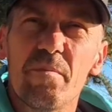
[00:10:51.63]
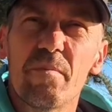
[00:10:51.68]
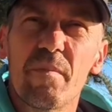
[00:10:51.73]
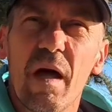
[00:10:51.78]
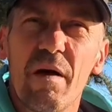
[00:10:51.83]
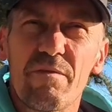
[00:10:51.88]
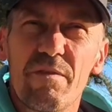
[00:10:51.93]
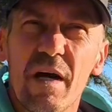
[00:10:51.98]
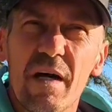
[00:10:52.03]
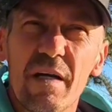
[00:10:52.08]

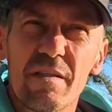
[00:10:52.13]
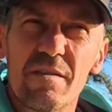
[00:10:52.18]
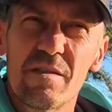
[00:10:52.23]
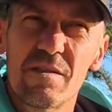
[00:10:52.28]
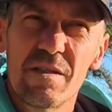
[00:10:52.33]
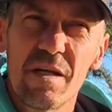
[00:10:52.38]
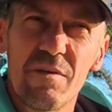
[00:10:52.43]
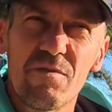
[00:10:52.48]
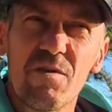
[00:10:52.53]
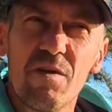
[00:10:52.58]
I've got
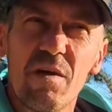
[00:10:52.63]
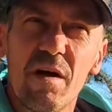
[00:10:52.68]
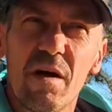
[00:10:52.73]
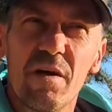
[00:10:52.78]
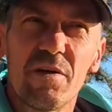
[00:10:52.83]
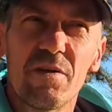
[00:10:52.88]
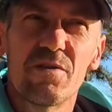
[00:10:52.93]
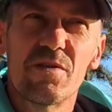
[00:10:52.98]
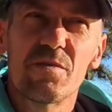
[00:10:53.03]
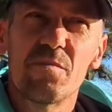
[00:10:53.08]
several
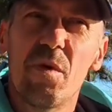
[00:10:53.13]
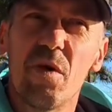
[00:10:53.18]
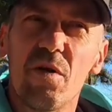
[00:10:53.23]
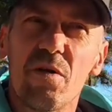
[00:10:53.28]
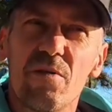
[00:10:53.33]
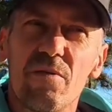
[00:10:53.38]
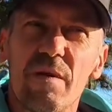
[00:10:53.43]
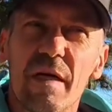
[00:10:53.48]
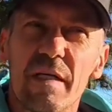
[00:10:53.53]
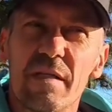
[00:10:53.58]
other smaller
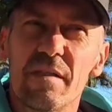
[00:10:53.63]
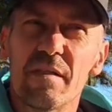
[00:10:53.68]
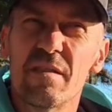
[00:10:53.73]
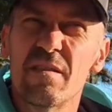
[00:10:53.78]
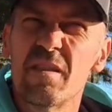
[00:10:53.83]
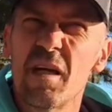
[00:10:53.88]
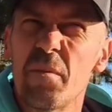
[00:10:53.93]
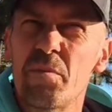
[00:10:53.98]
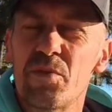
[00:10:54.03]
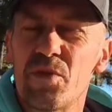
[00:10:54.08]

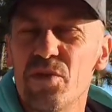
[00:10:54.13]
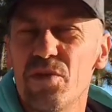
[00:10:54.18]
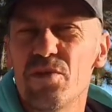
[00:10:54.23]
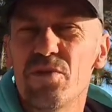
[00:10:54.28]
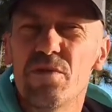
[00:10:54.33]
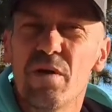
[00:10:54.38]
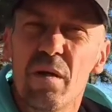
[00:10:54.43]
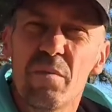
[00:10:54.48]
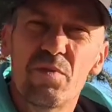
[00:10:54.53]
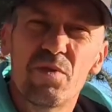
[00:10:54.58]
races up
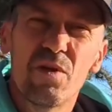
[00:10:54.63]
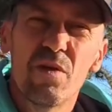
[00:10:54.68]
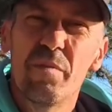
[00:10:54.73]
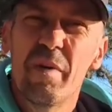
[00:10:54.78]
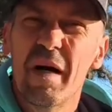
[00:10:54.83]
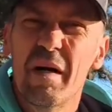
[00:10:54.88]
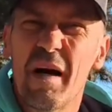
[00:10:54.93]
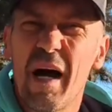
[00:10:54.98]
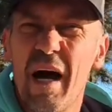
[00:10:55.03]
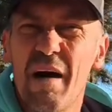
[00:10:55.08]
to
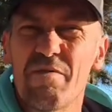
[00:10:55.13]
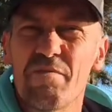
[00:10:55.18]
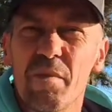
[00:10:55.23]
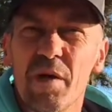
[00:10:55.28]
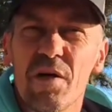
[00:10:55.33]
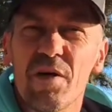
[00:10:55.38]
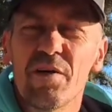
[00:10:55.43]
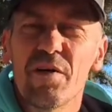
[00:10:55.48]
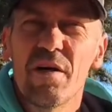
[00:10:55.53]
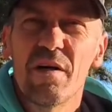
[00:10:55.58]
about a half
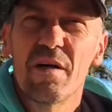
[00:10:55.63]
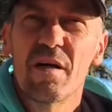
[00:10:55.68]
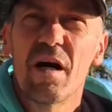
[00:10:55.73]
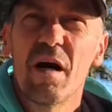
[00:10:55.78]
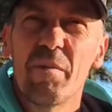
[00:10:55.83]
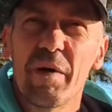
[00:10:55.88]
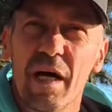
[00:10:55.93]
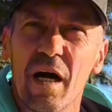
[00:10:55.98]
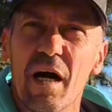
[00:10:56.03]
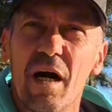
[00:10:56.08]
marathon
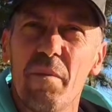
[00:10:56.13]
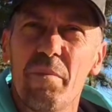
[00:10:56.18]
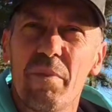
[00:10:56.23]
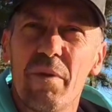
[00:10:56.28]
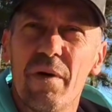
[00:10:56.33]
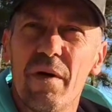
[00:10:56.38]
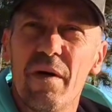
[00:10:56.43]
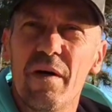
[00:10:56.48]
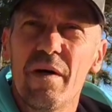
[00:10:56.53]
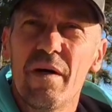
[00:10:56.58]
coming up
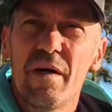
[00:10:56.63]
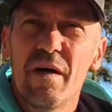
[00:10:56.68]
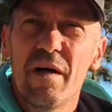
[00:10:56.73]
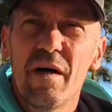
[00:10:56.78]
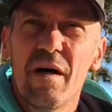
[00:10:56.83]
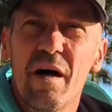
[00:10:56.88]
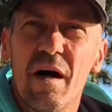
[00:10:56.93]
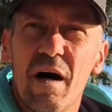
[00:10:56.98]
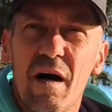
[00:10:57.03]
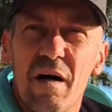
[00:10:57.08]

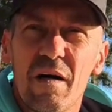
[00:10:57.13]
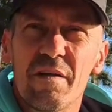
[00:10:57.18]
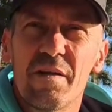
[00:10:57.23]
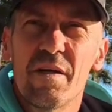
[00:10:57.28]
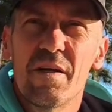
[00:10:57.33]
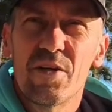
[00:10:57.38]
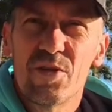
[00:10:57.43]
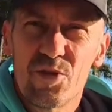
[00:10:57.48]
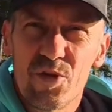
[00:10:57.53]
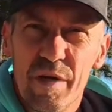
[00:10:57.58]

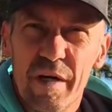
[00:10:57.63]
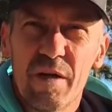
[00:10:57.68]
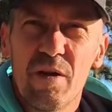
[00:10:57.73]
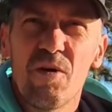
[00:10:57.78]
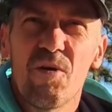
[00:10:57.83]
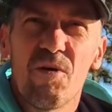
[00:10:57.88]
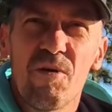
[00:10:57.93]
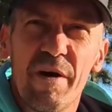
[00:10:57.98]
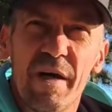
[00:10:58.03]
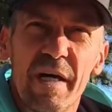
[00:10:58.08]
that are
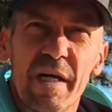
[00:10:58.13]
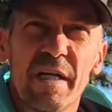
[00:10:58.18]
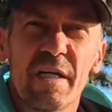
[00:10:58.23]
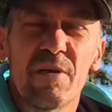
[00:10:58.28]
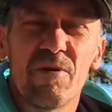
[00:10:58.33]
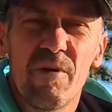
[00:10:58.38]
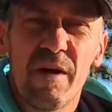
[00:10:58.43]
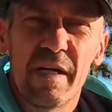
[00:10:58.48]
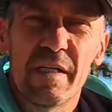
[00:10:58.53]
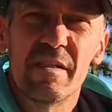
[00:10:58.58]

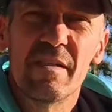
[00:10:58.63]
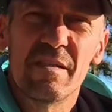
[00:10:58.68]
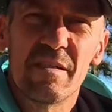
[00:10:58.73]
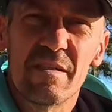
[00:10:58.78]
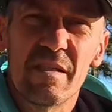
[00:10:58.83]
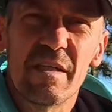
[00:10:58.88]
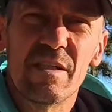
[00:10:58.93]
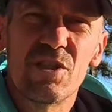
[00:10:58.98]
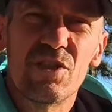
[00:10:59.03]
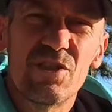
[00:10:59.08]
trail-oriented races
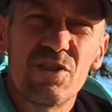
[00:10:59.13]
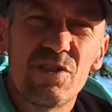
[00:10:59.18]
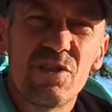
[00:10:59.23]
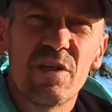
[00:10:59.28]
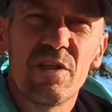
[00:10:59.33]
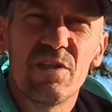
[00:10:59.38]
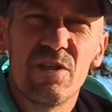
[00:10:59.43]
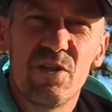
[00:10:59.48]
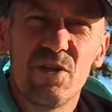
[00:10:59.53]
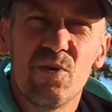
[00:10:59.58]
that
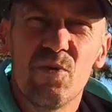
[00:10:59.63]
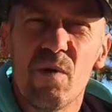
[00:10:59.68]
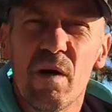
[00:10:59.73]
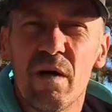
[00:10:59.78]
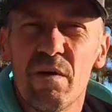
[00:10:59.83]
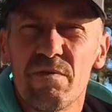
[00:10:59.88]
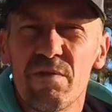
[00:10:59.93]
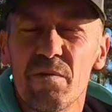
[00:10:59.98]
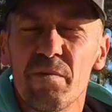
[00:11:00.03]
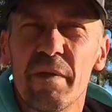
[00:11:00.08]
should do
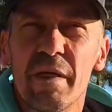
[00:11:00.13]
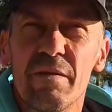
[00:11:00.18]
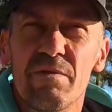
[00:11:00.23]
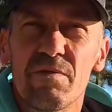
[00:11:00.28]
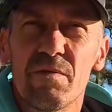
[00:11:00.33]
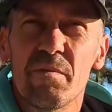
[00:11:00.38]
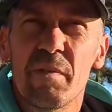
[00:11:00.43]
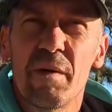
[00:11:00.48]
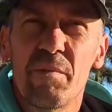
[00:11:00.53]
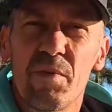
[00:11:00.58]
well for me for my